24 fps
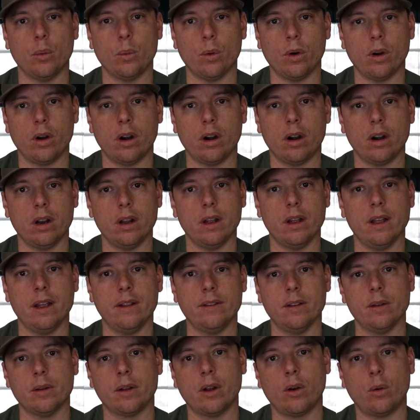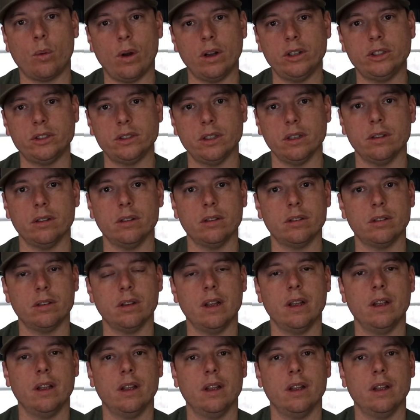were in the questions